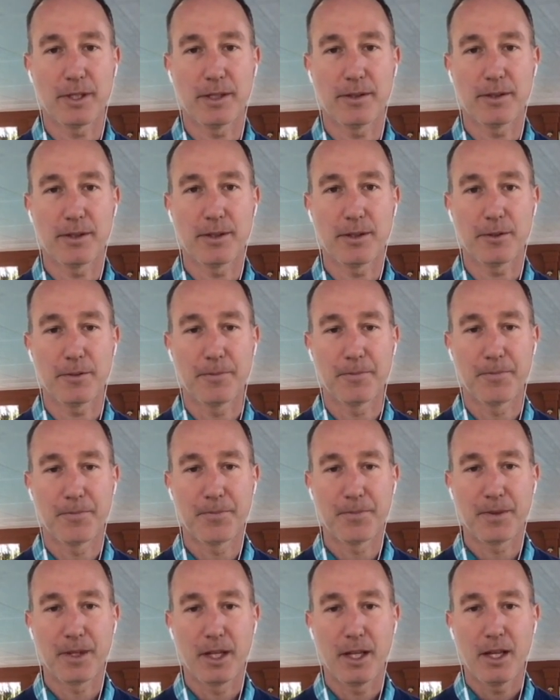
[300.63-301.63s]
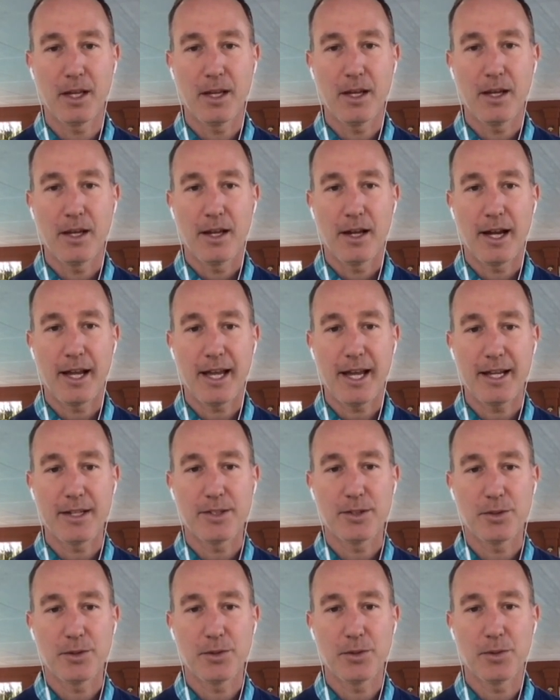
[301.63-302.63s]
down here. I
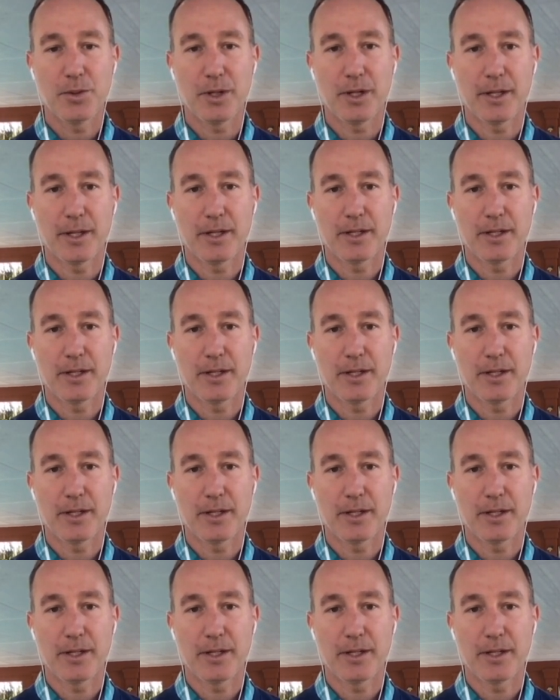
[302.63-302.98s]
had to,